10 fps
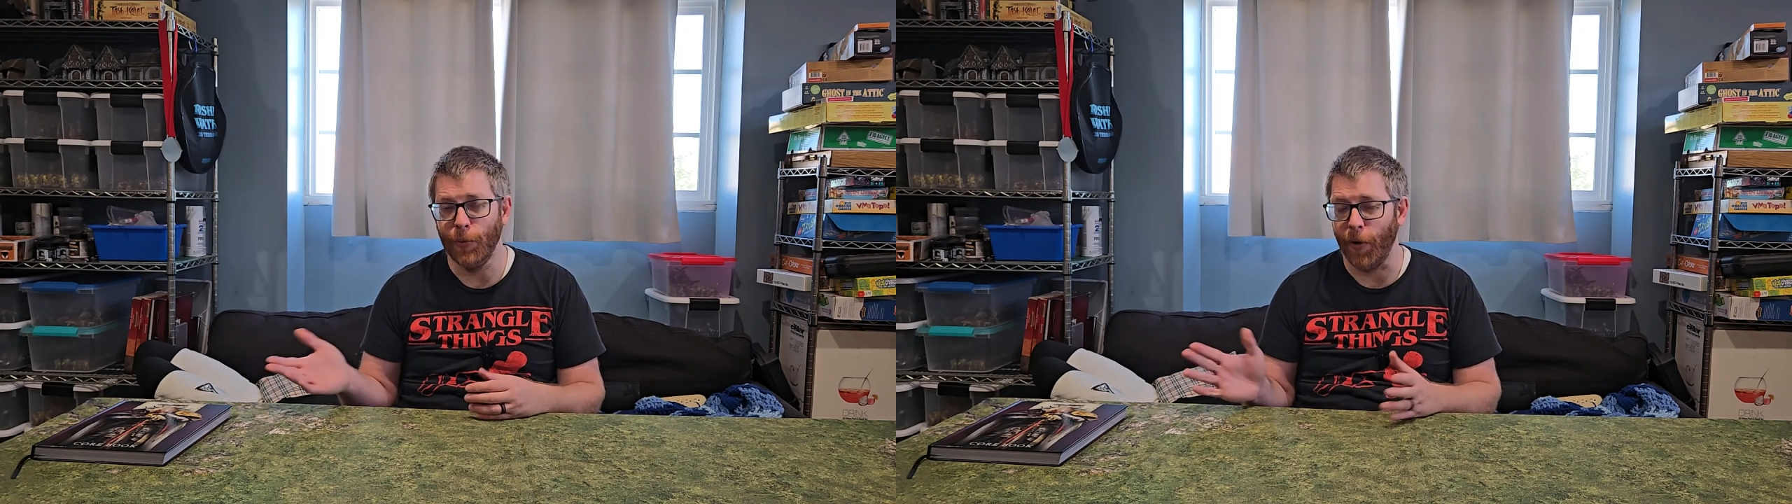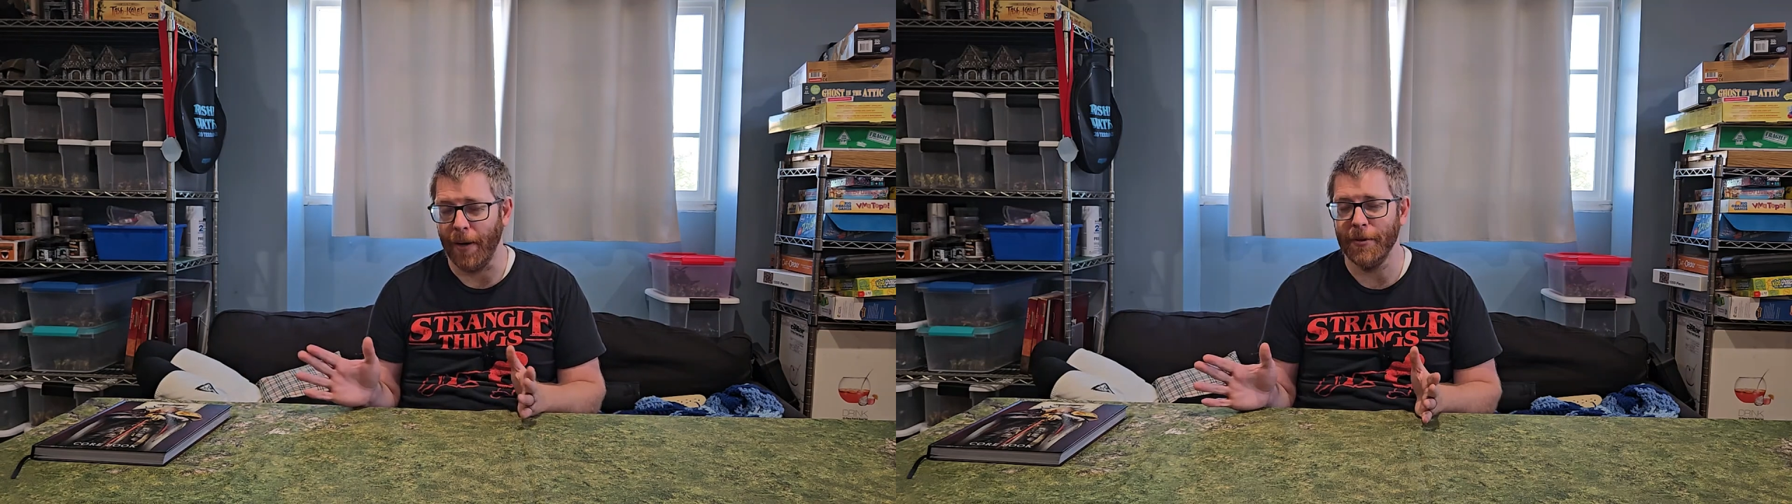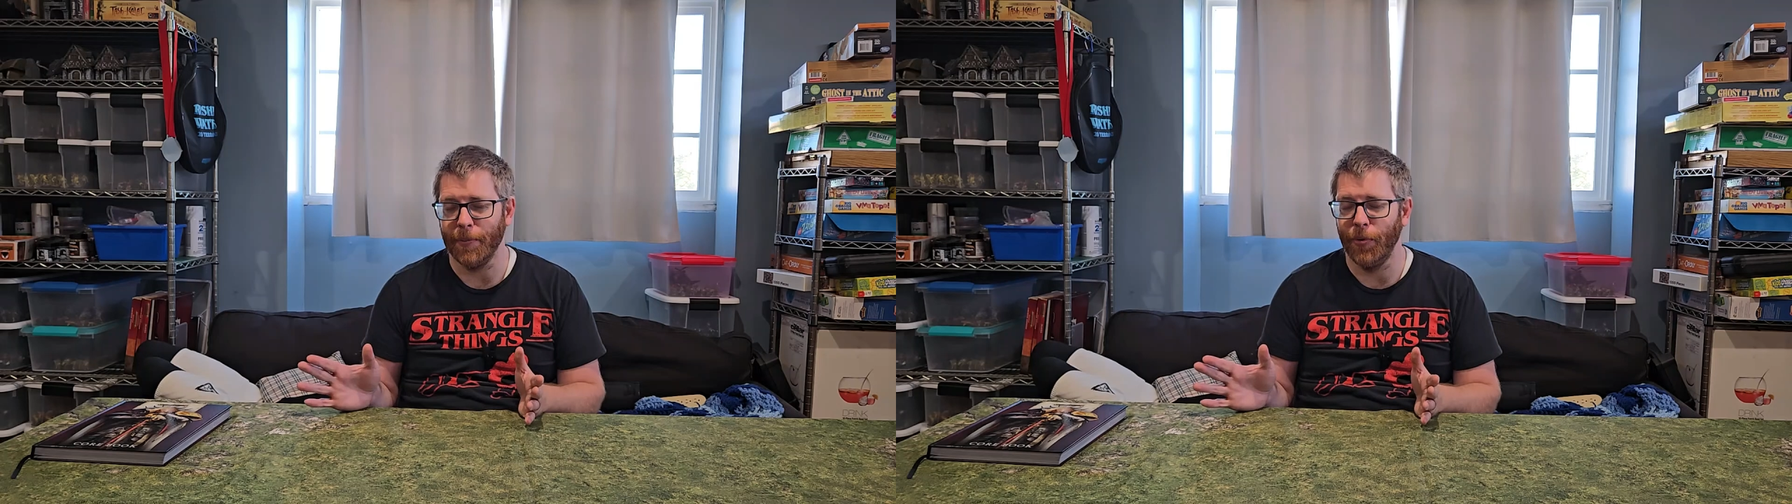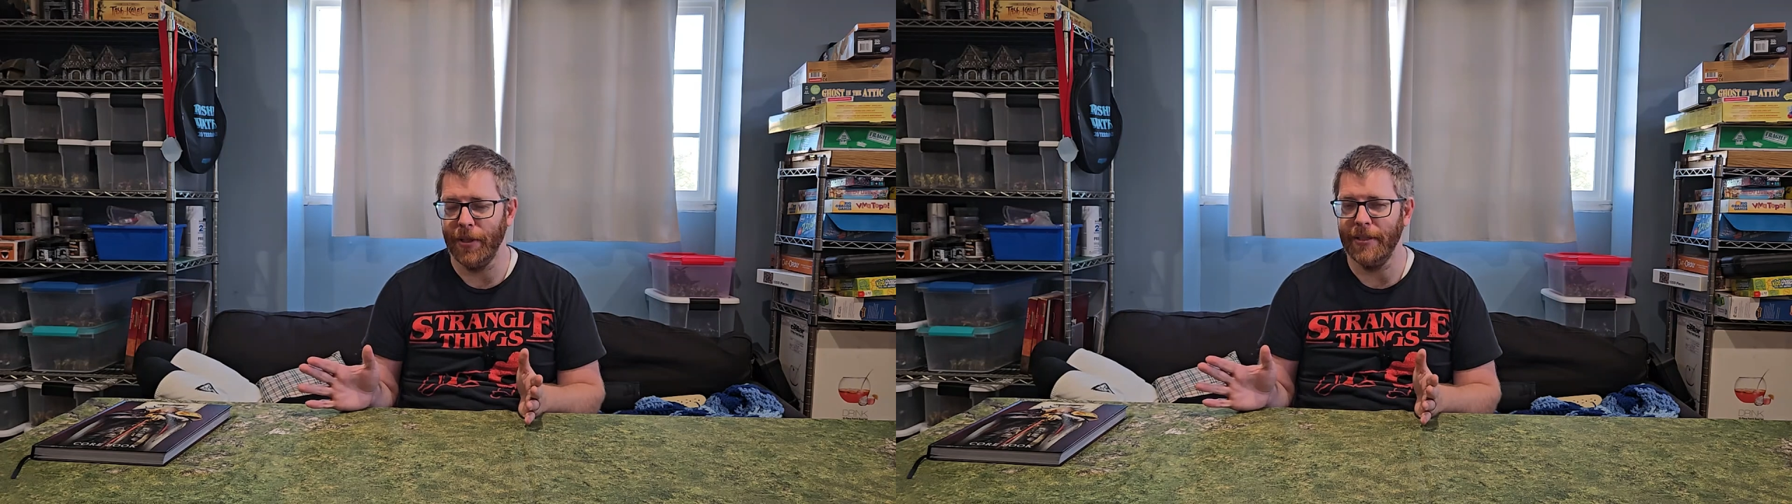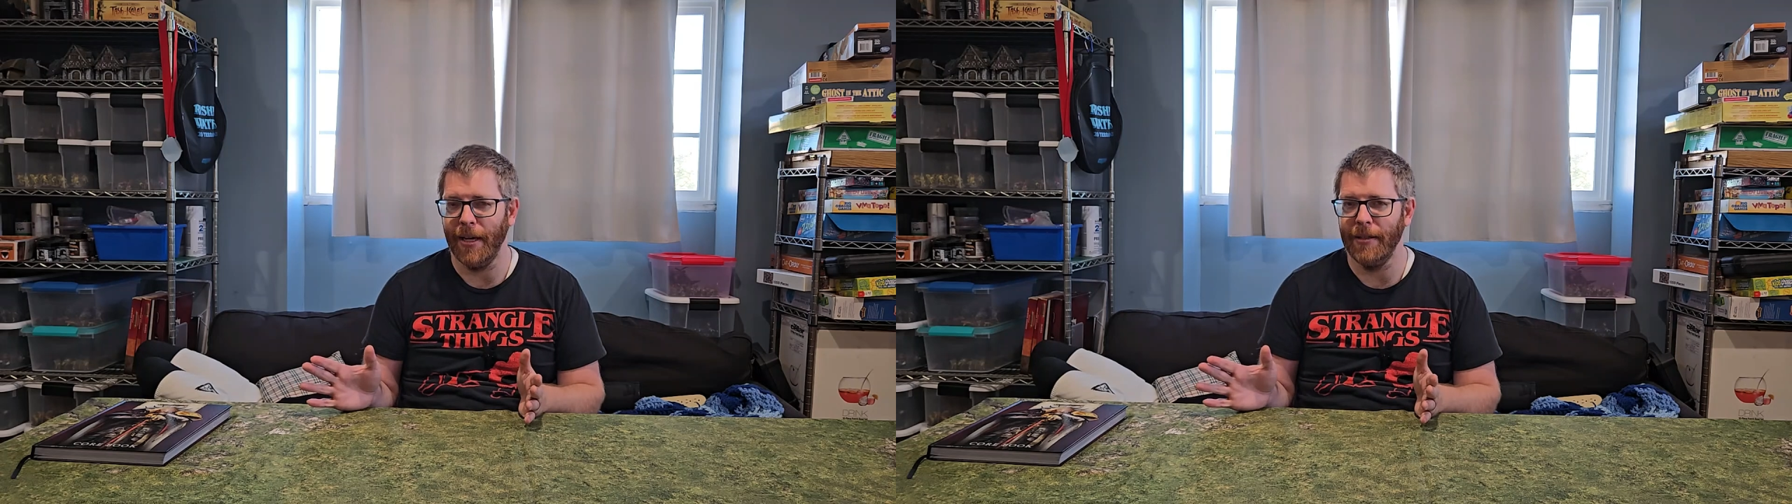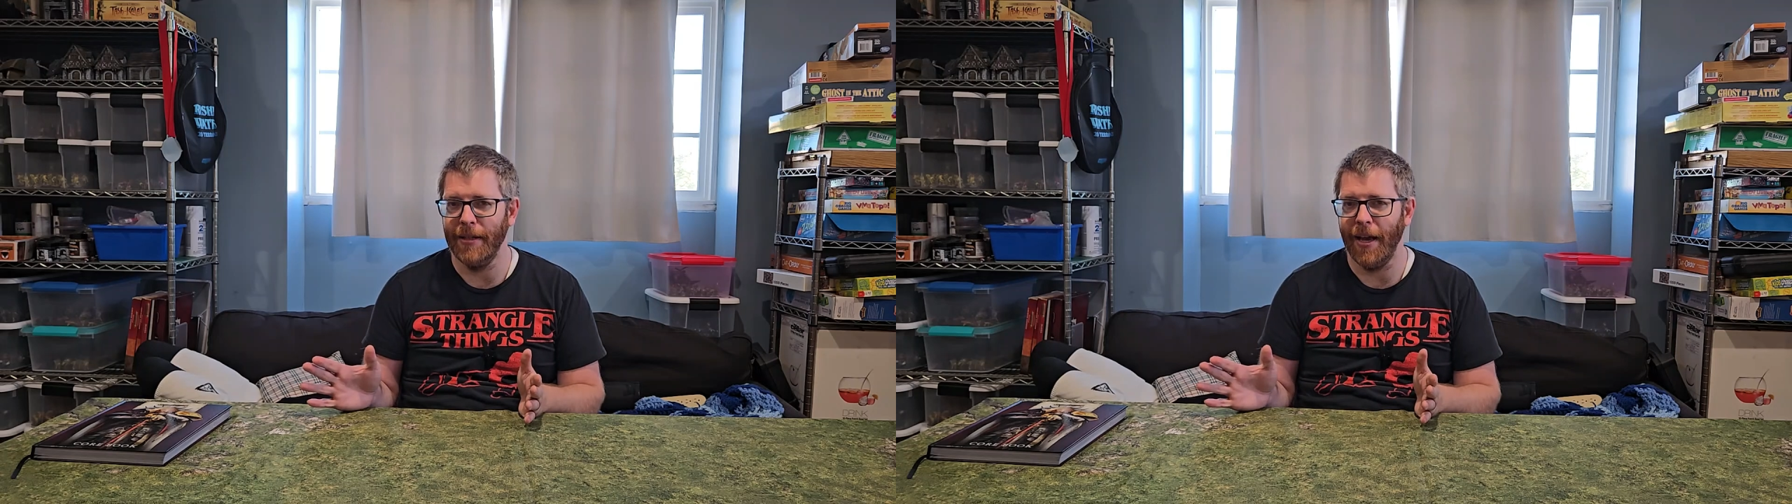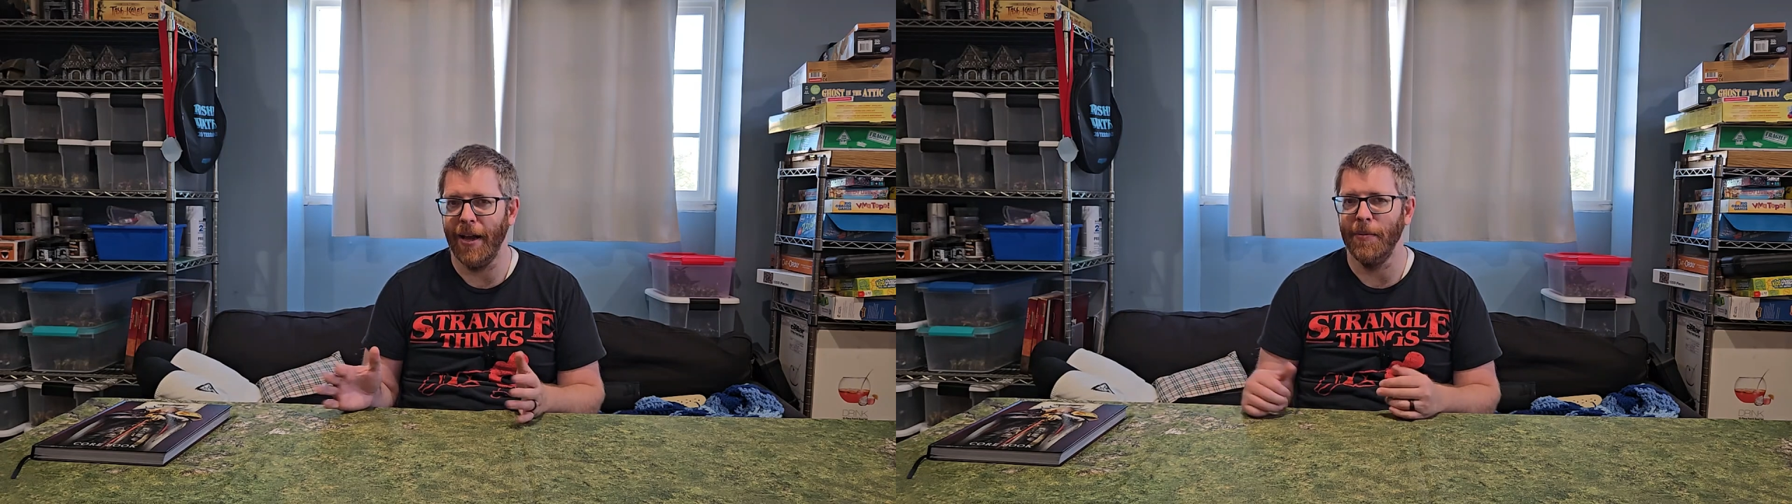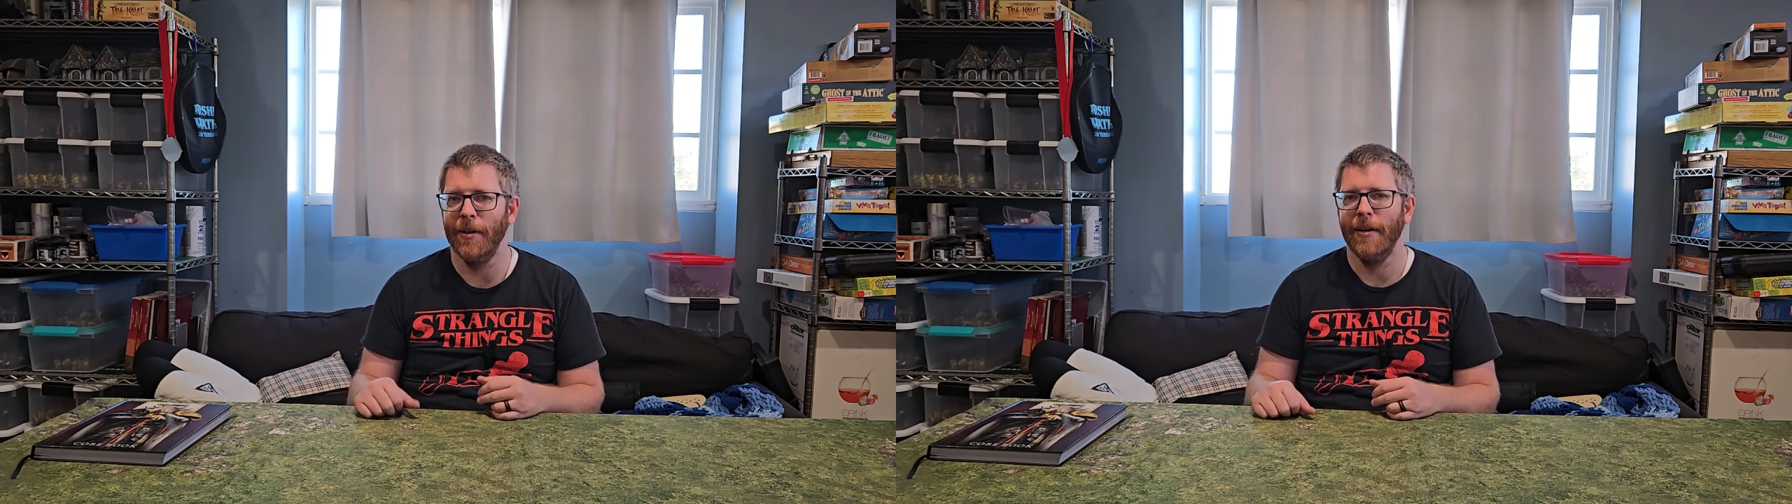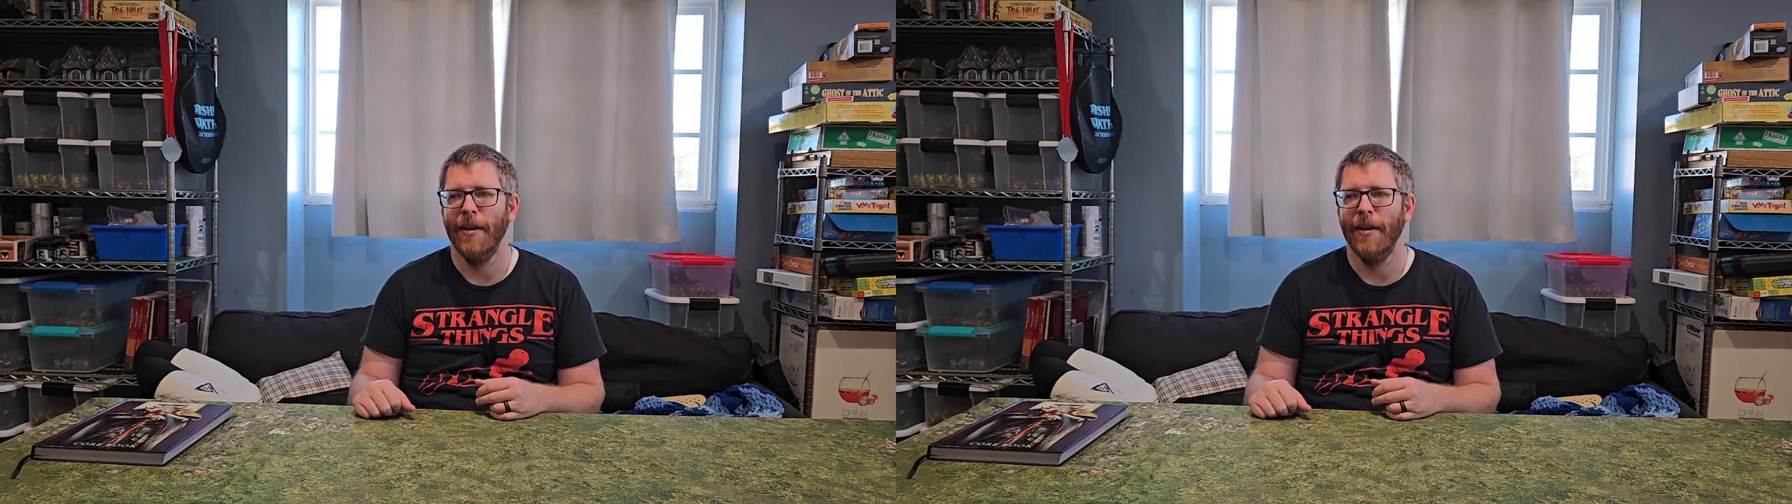Warhammer's a pretty deadly game.